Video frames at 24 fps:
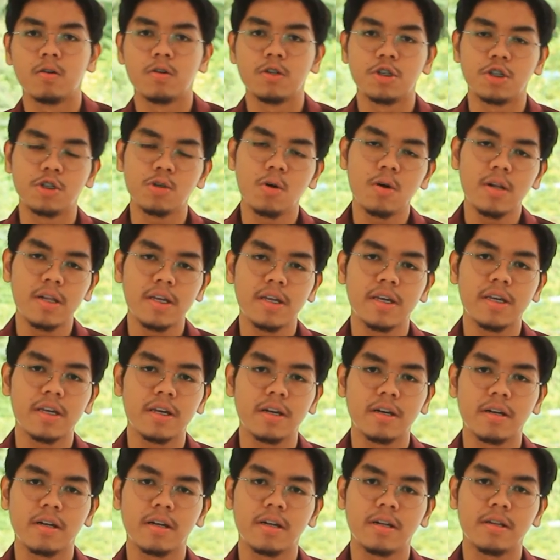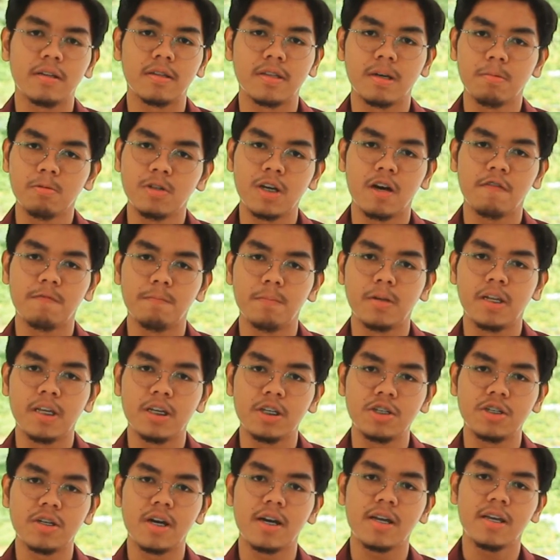Surely, WWF
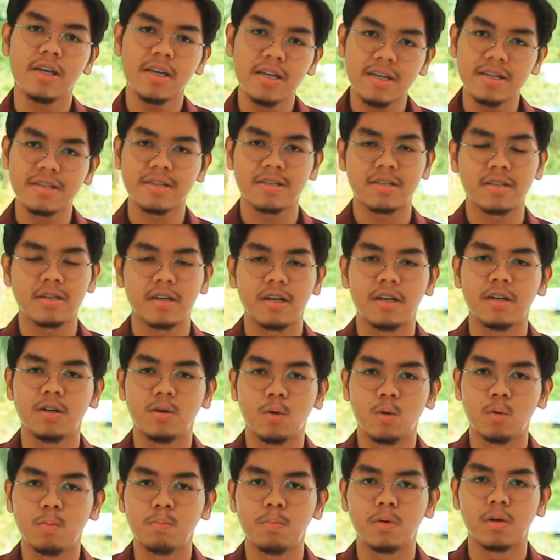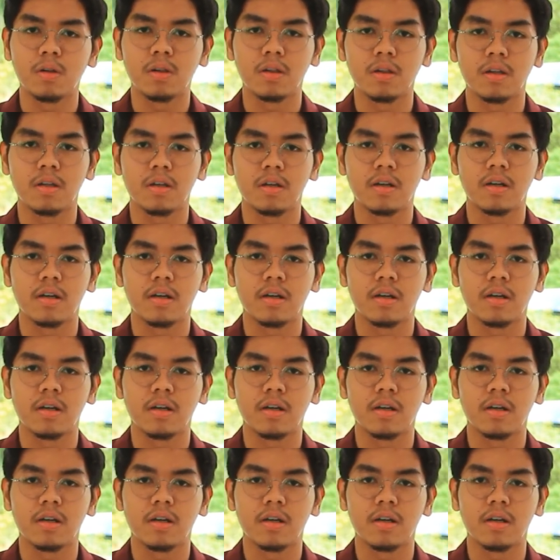Malaysia is a noble